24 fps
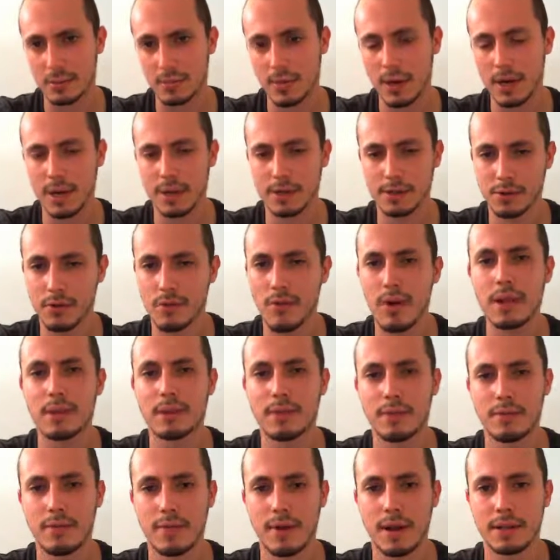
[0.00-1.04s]
white has great
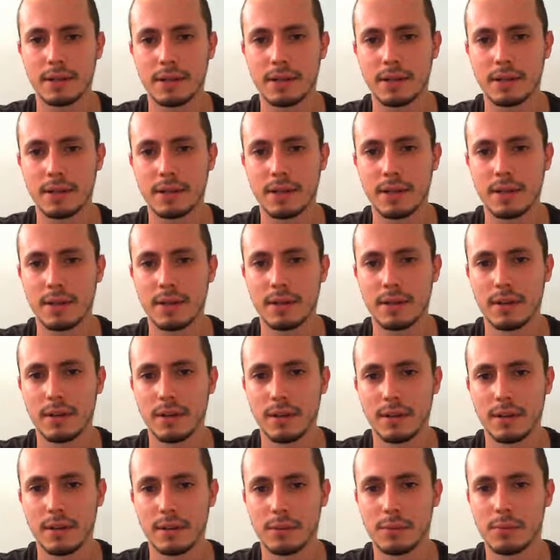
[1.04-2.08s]
threats
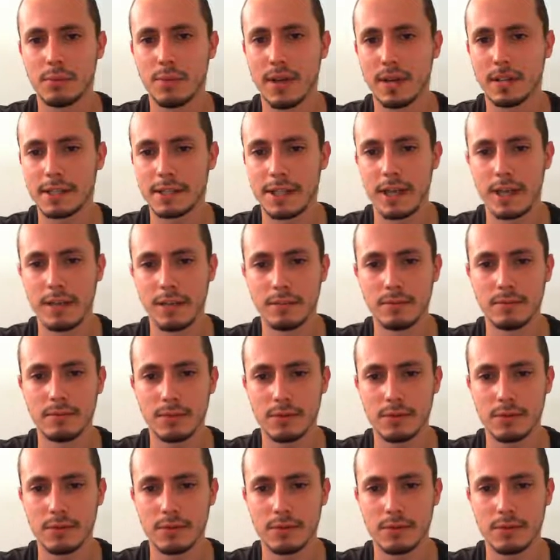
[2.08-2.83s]
to black's king.